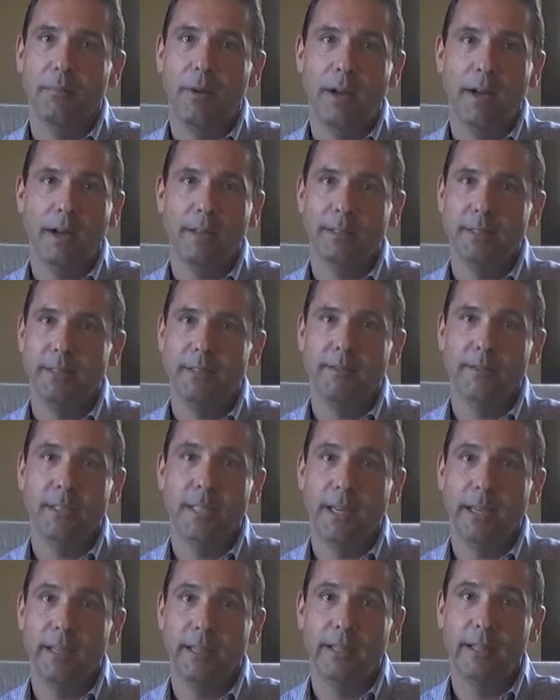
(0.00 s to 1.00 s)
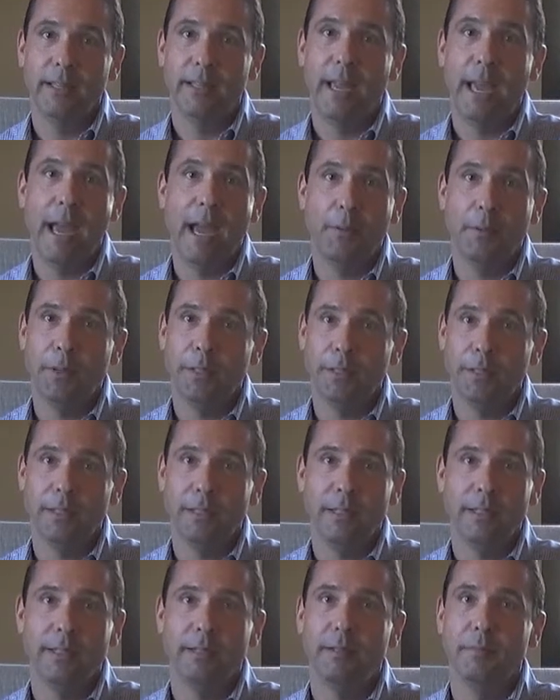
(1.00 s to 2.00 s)
positive daily
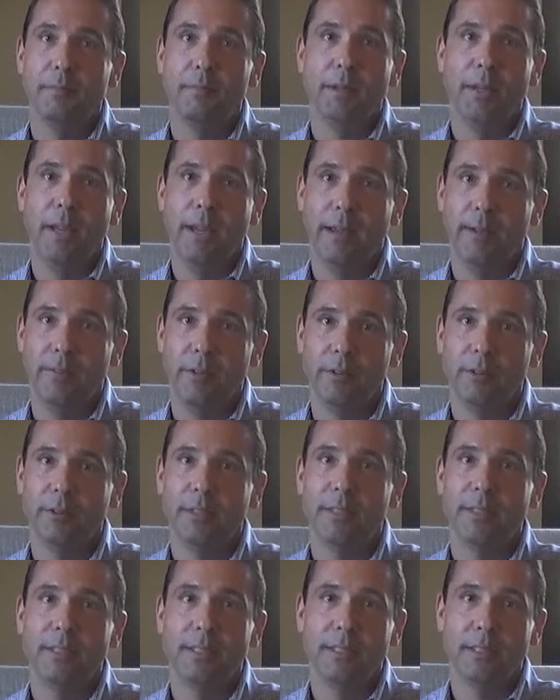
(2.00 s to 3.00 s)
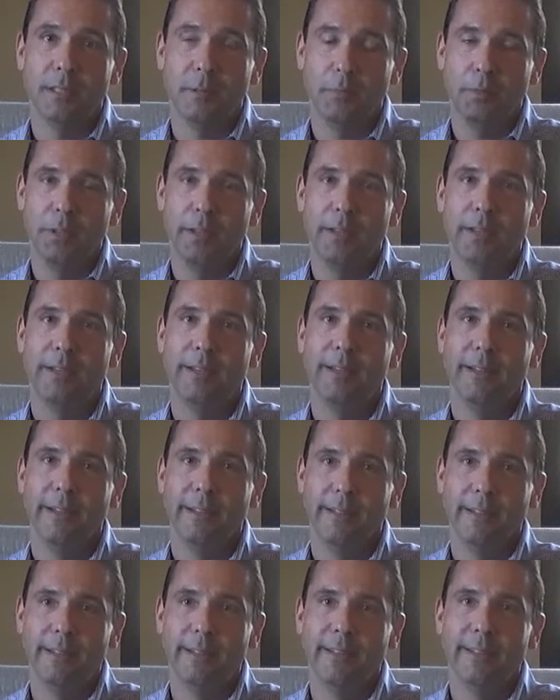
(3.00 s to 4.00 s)
habits and behaviors and discipline
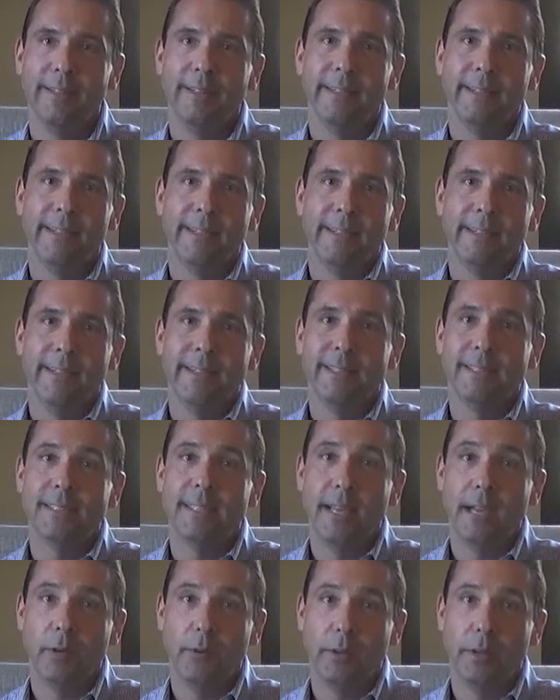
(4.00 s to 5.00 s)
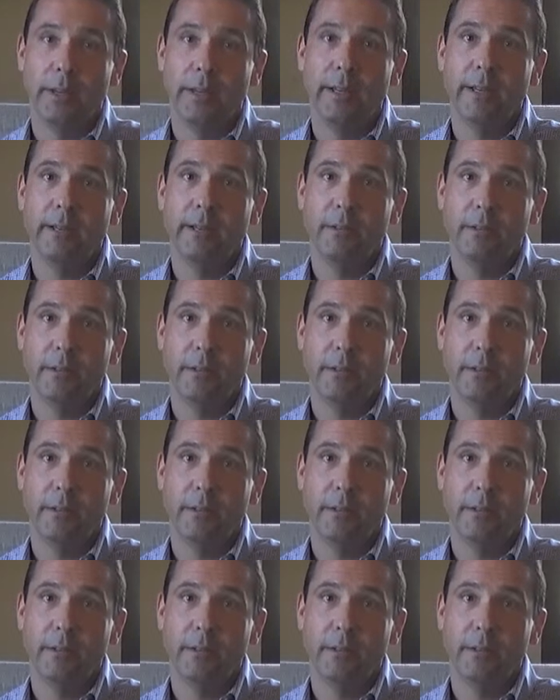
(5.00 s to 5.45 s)
and integrity.